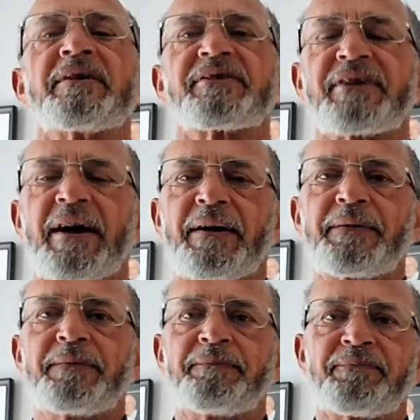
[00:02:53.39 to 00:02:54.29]

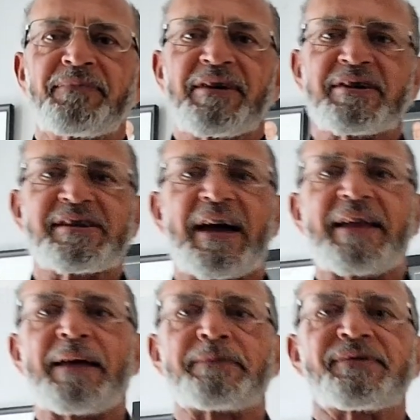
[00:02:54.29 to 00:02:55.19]
So, like I say,
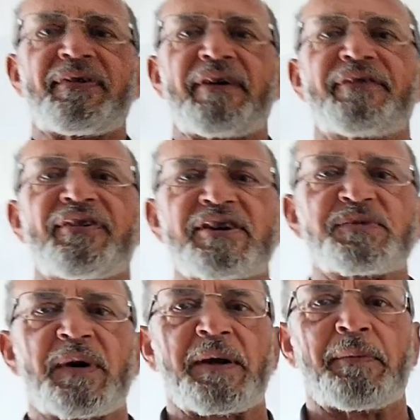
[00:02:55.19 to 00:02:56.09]
that was the very first
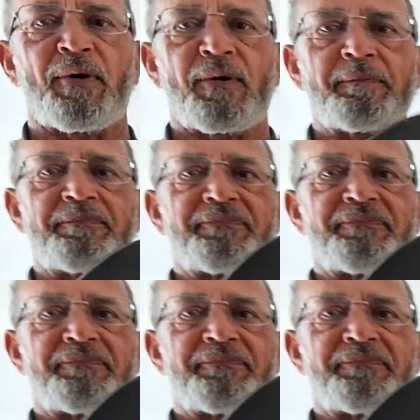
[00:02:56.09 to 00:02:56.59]
one I bought.